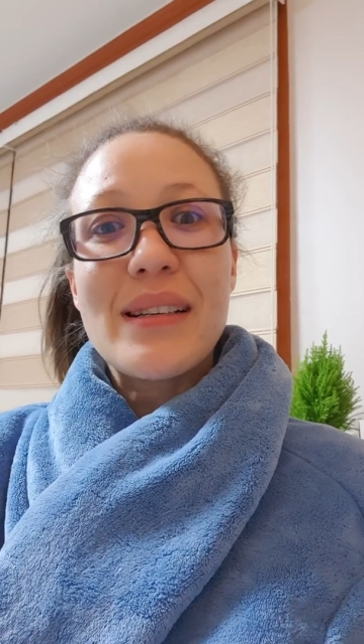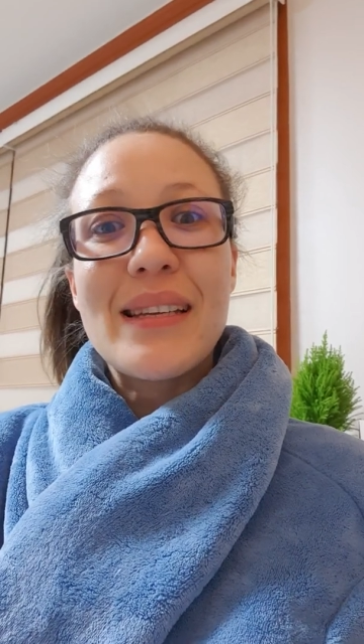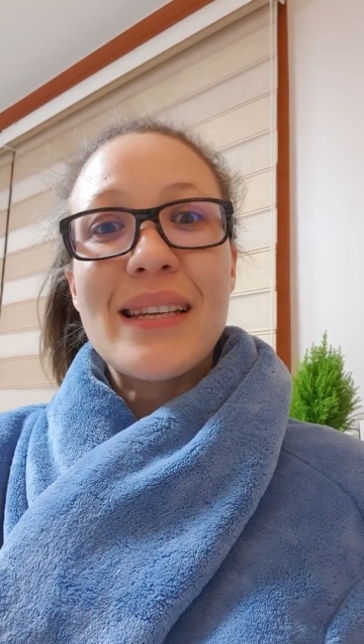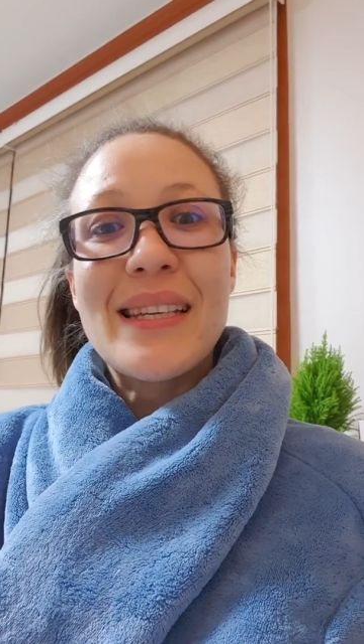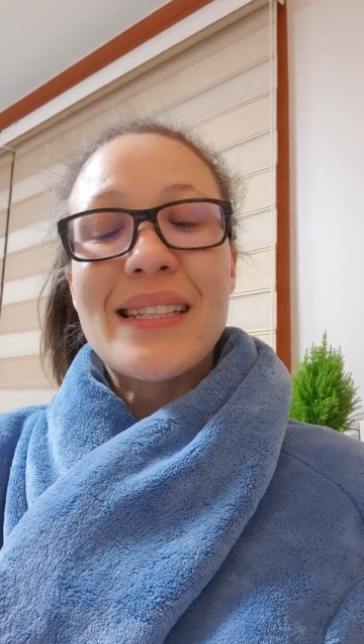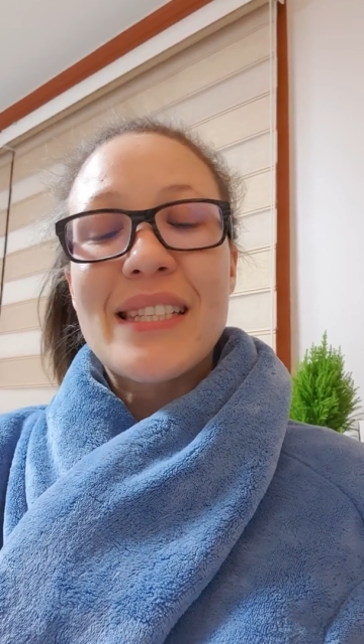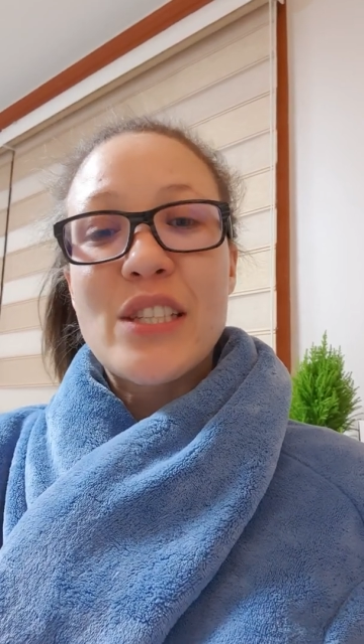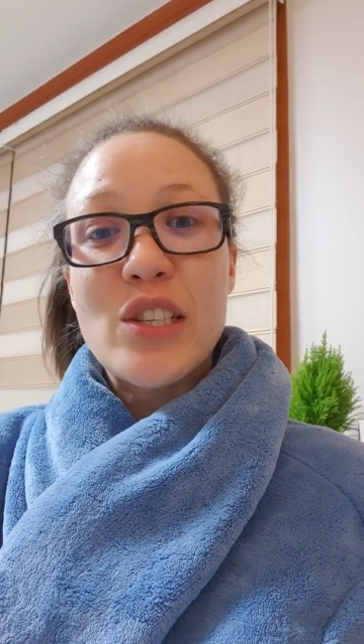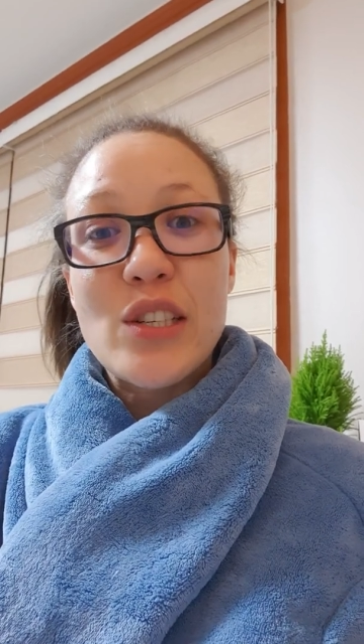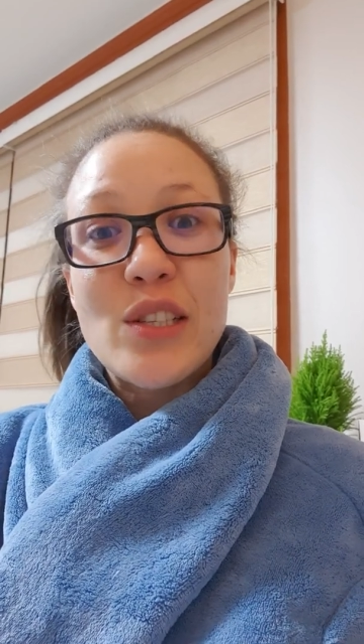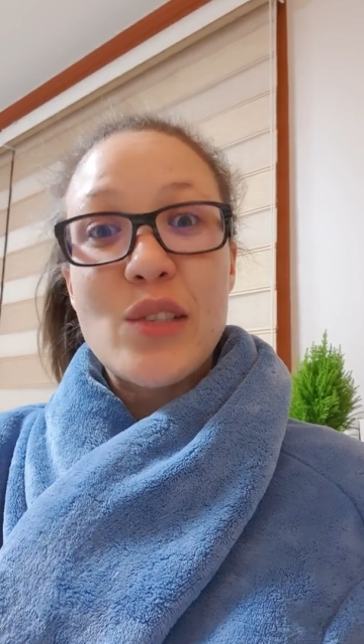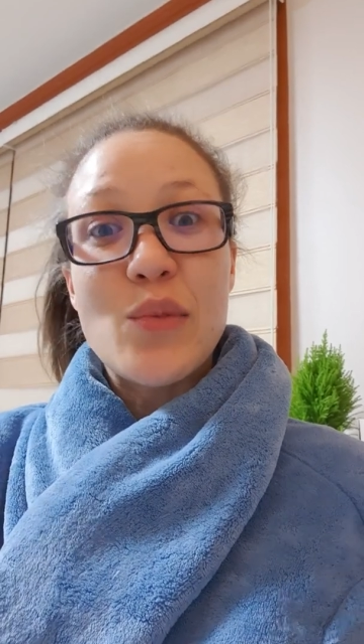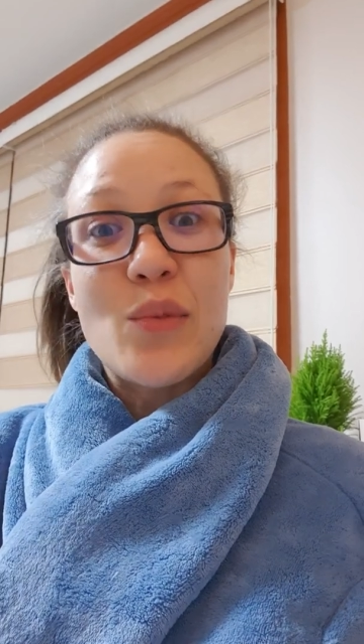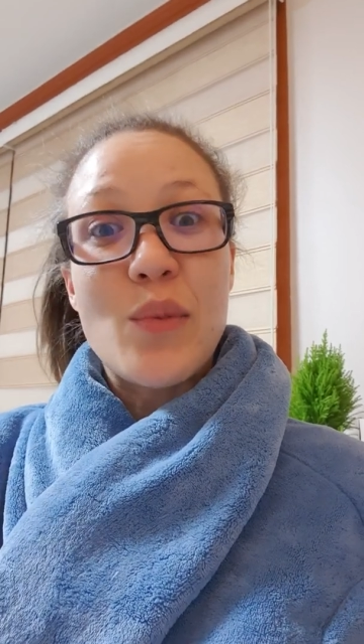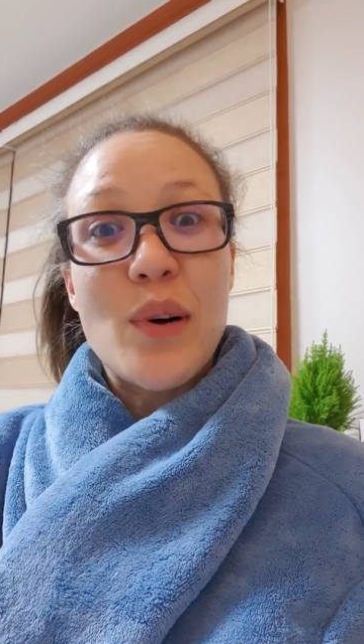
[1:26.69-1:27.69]
it
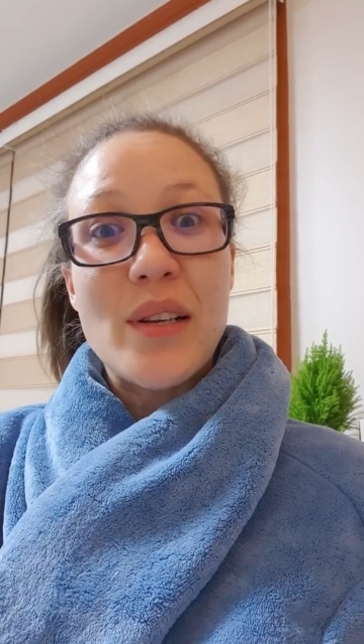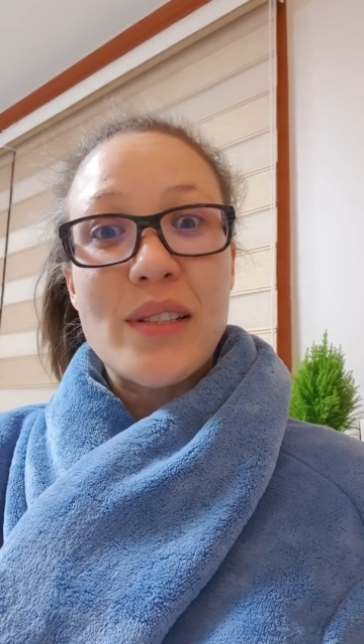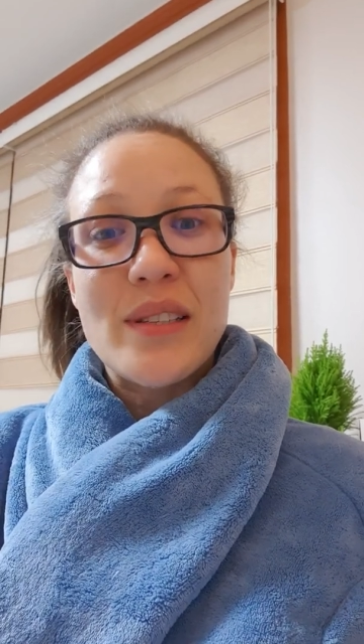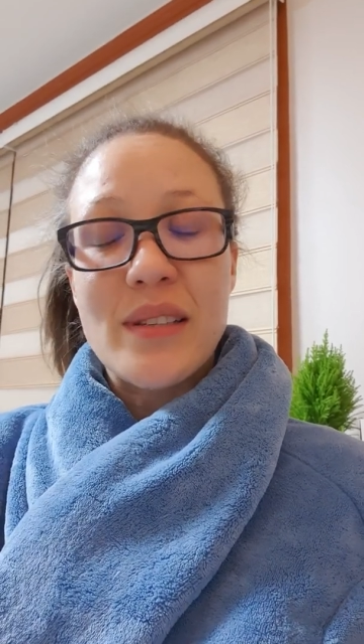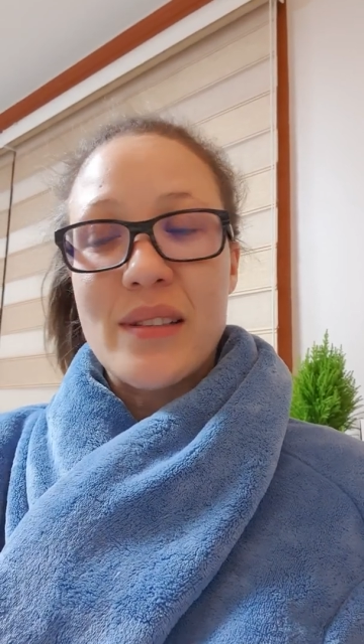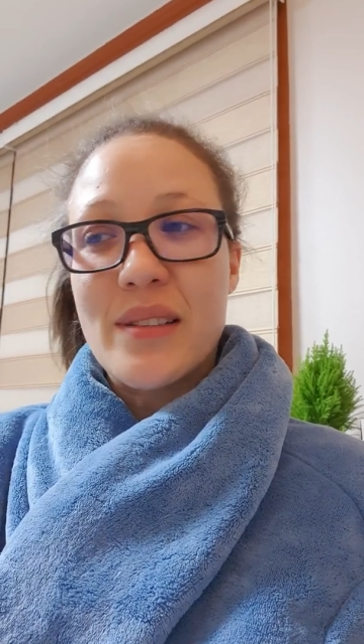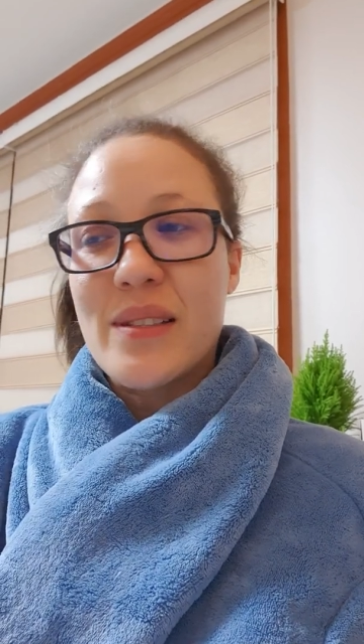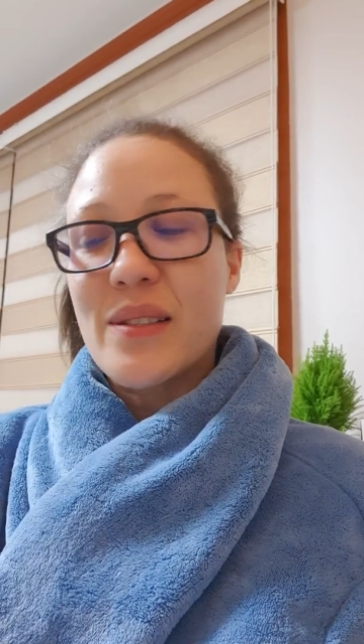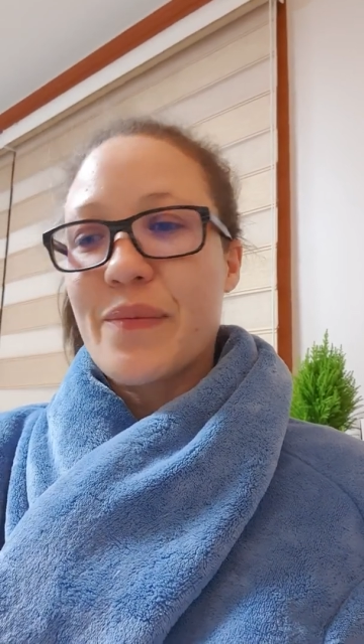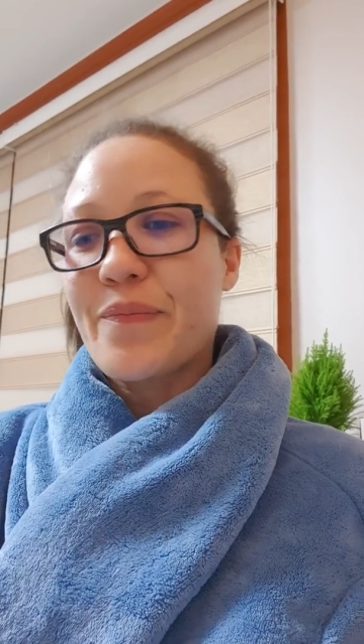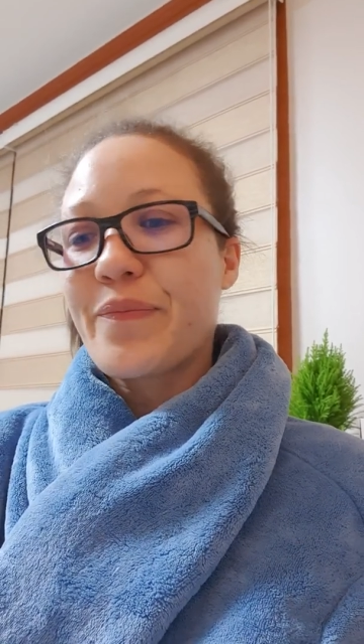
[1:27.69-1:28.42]
just wasn't.